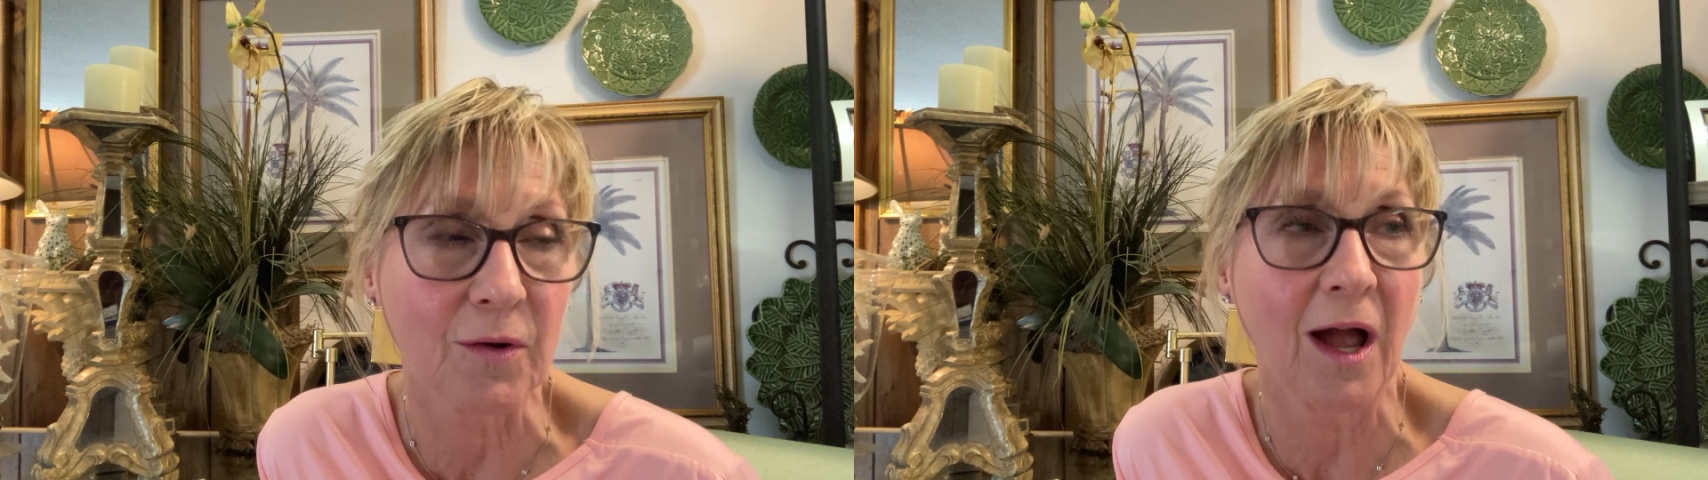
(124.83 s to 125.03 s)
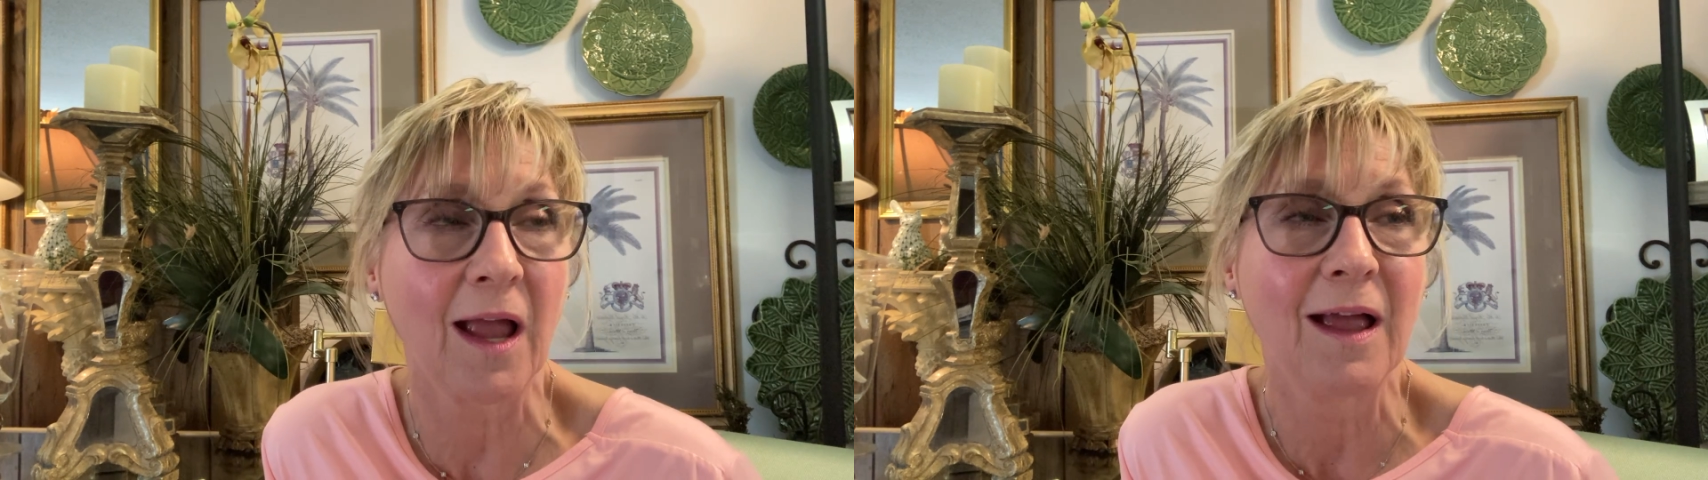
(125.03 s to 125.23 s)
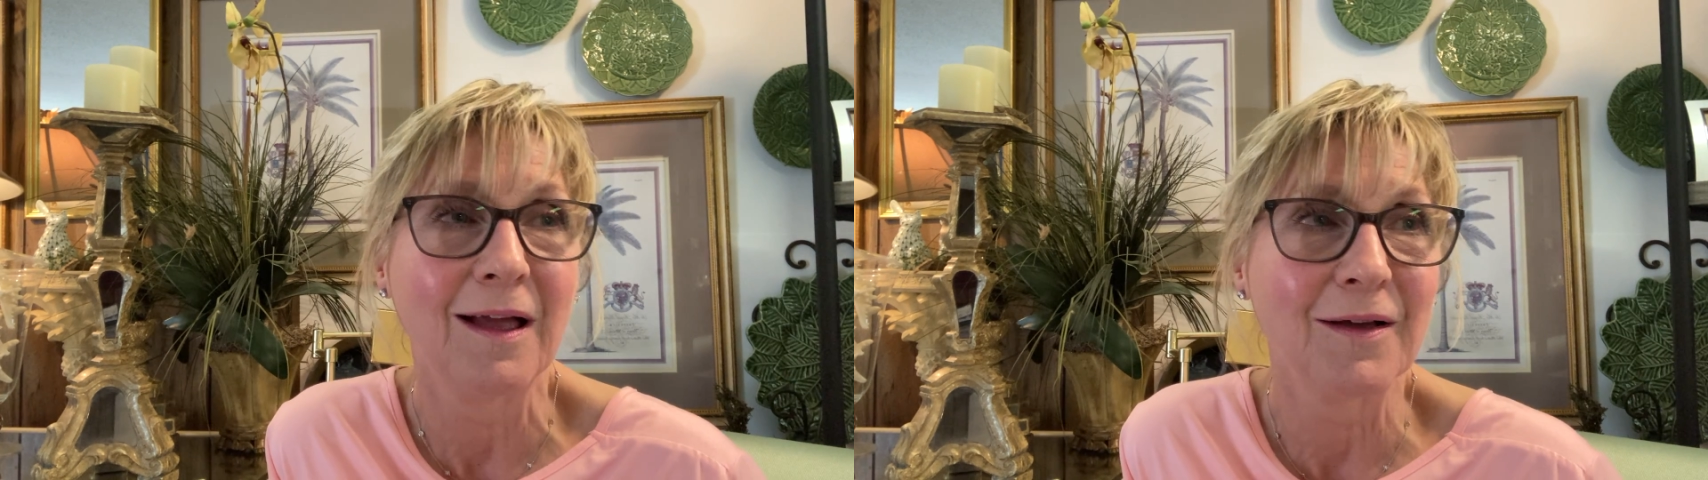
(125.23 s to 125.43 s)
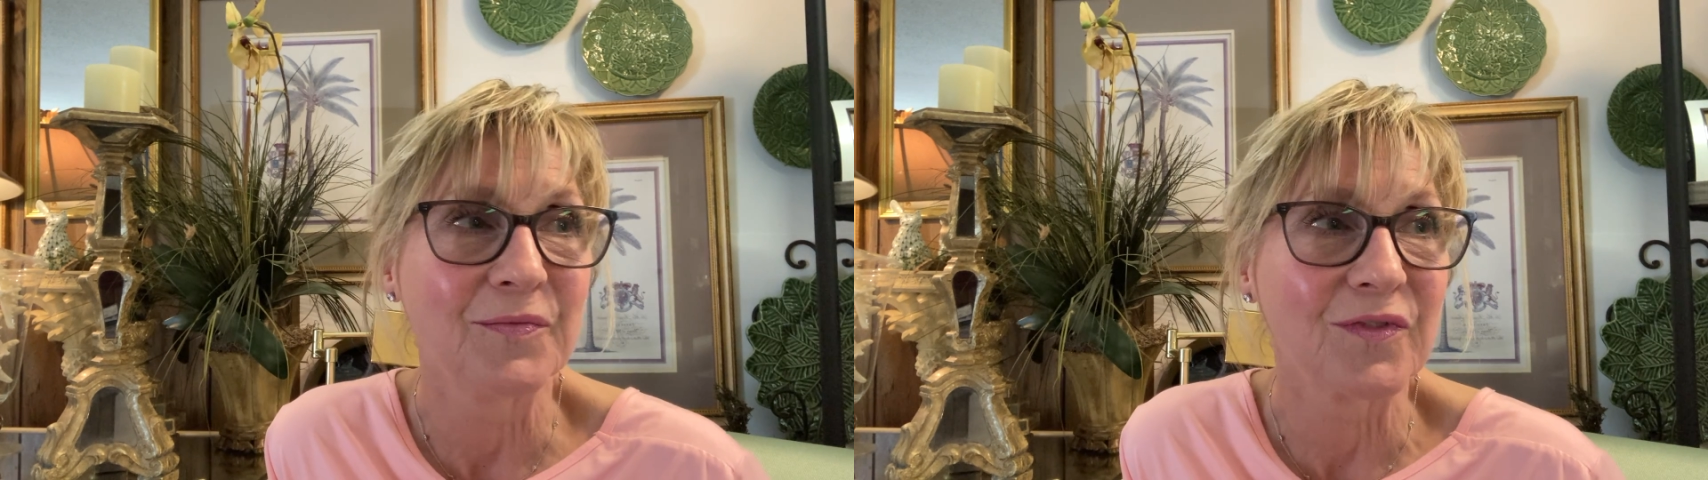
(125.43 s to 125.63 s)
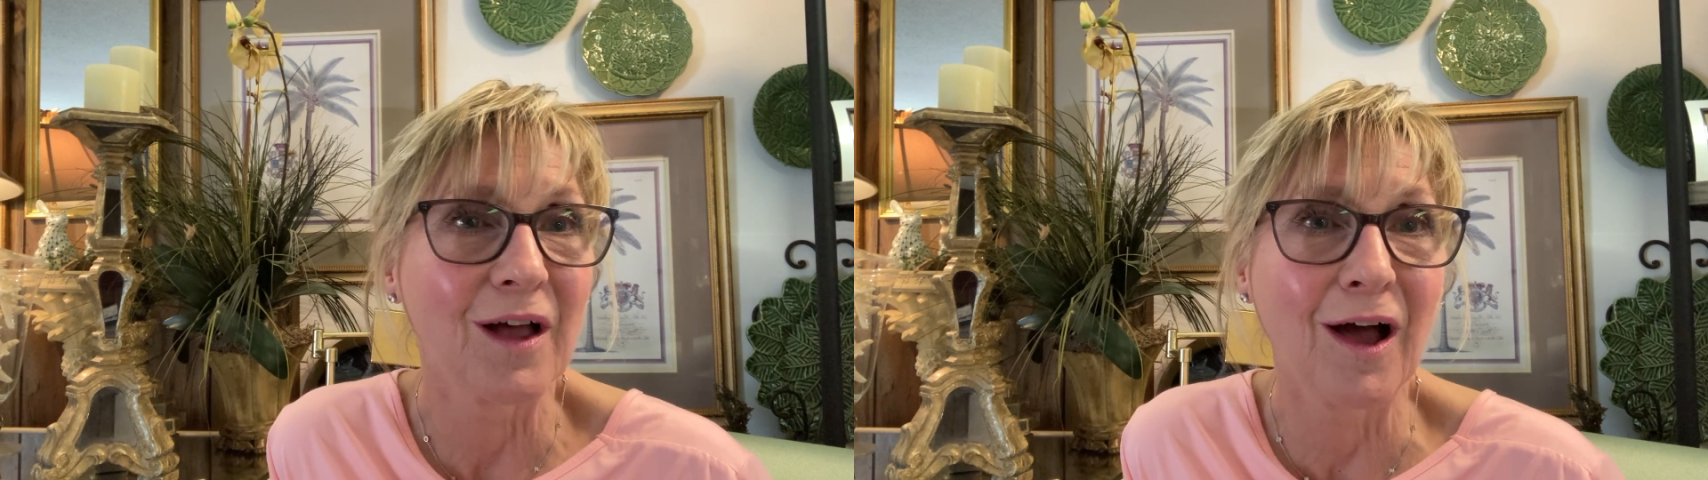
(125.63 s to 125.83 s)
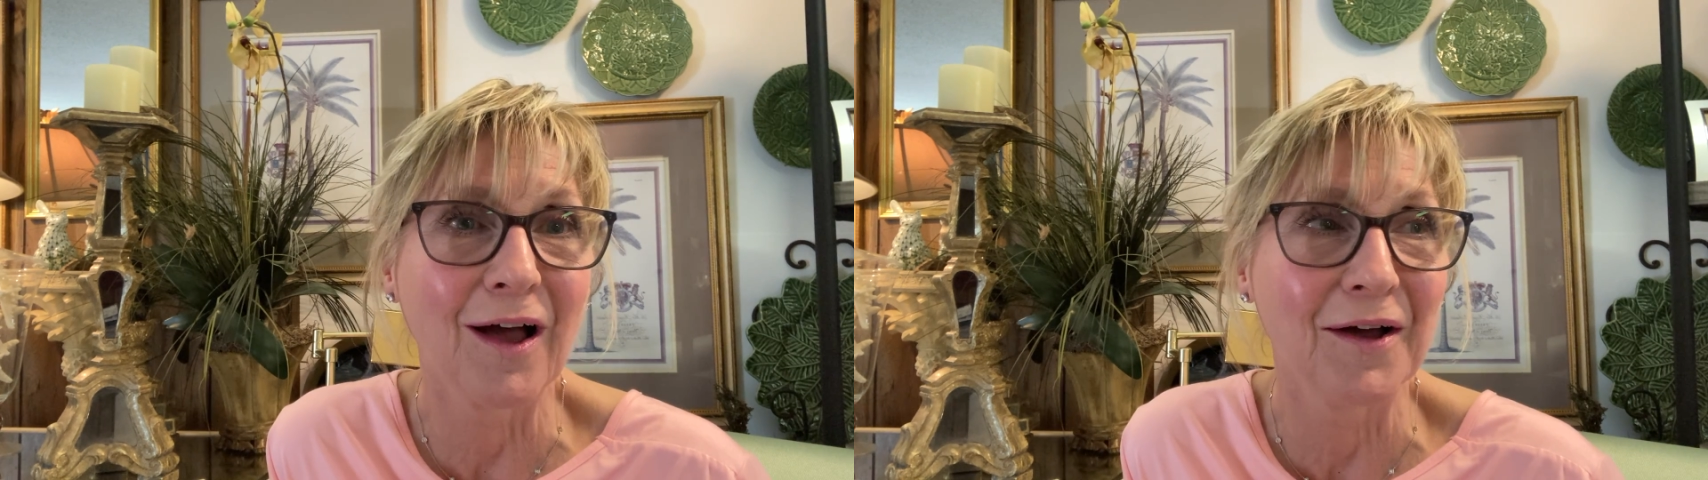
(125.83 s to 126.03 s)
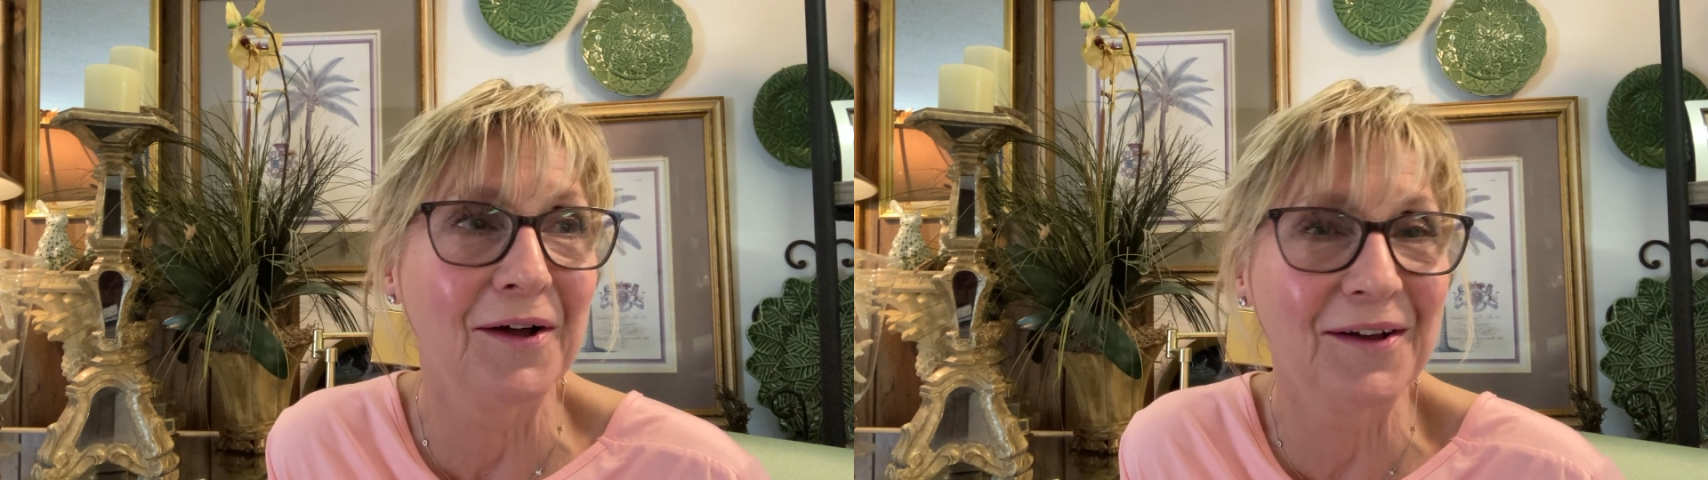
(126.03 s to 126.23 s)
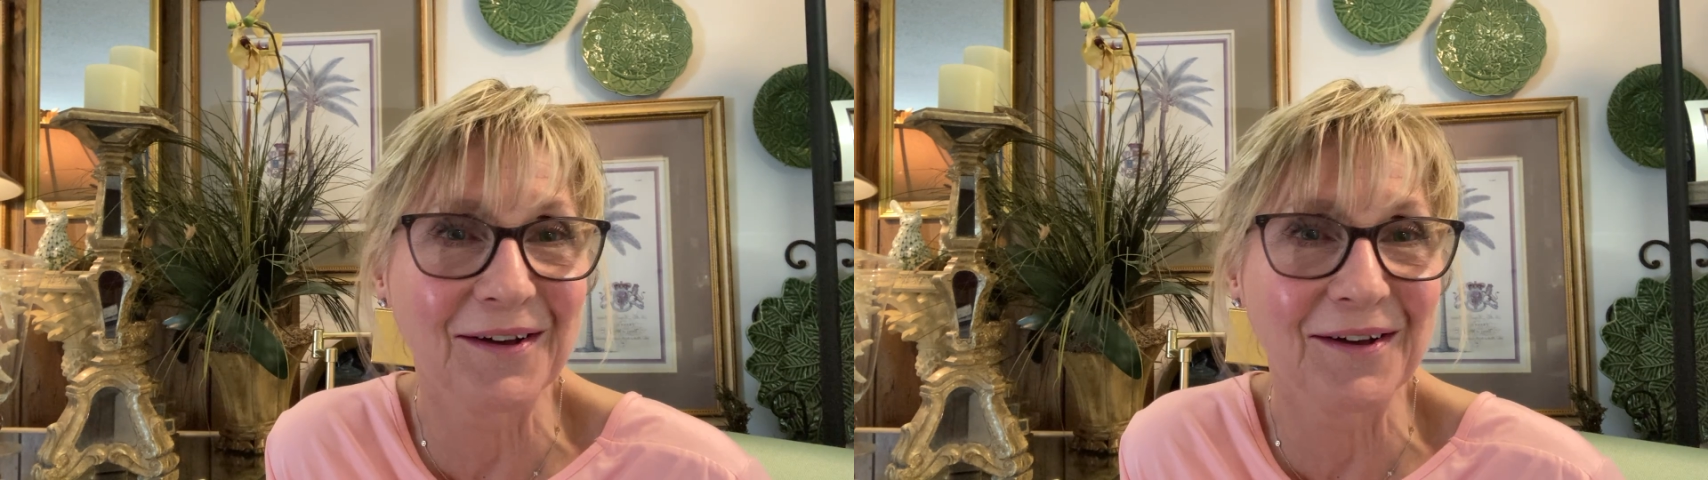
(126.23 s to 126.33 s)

Okay, a